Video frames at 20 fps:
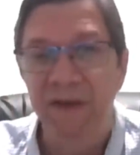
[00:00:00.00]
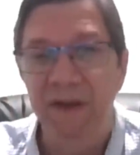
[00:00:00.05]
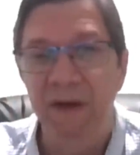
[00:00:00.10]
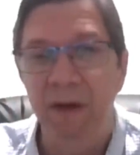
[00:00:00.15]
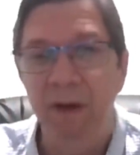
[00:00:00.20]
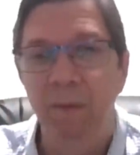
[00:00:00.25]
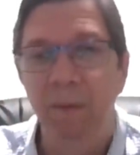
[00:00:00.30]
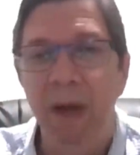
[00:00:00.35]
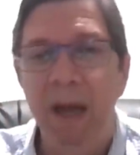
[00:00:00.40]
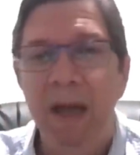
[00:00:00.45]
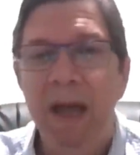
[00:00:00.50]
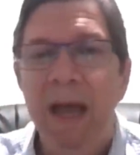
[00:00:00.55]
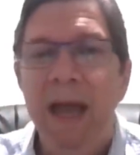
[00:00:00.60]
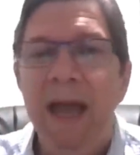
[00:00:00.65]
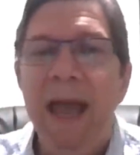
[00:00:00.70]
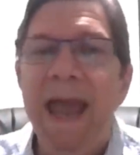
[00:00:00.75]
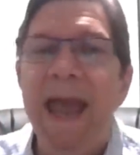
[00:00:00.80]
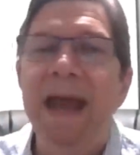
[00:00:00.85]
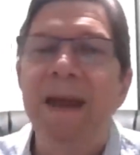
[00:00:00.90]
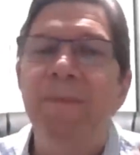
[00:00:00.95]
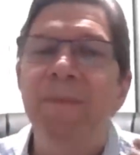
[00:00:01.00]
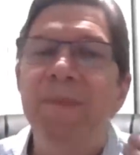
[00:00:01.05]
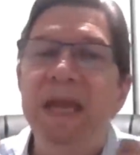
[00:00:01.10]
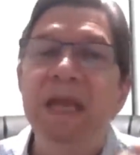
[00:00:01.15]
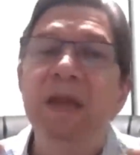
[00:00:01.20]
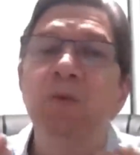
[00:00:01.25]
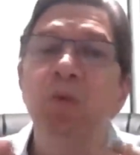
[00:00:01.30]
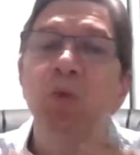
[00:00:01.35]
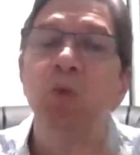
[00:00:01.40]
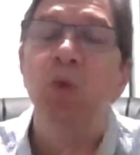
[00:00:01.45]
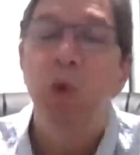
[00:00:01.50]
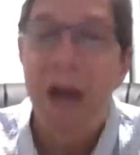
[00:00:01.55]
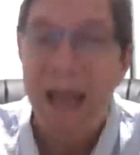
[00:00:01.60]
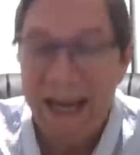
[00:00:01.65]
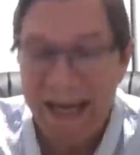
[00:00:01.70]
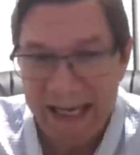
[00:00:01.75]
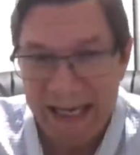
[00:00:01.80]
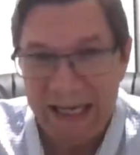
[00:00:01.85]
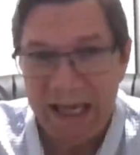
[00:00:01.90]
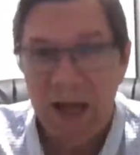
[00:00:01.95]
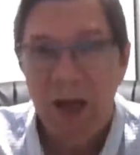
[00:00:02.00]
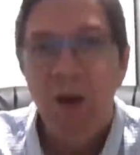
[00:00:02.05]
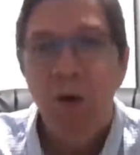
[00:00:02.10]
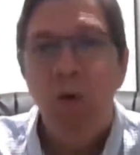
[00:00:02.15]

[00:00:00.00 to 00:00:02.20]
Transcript: them and be ready,